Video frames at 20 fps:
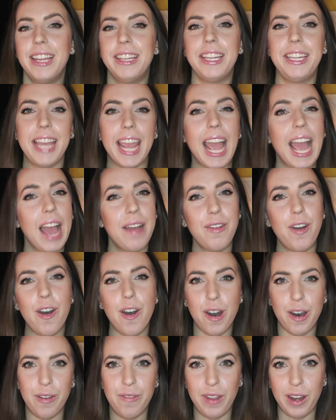Today I have a
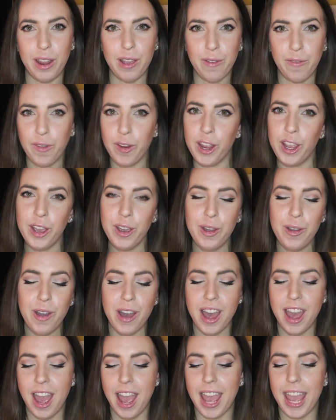haul video for you.
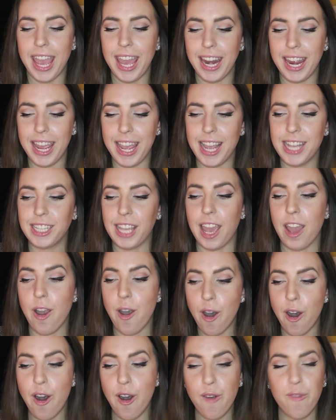It is a
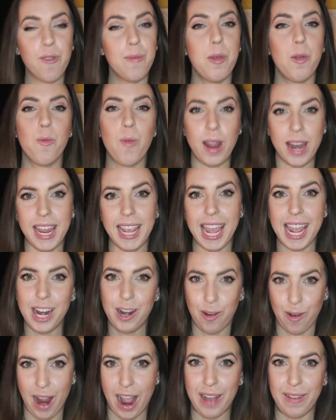haul from the
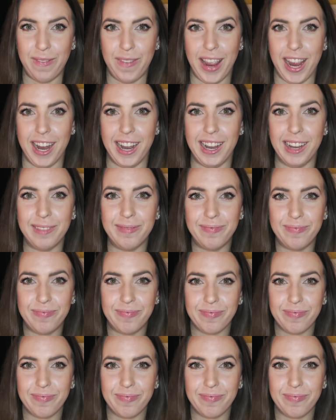Renegade Craft Fair.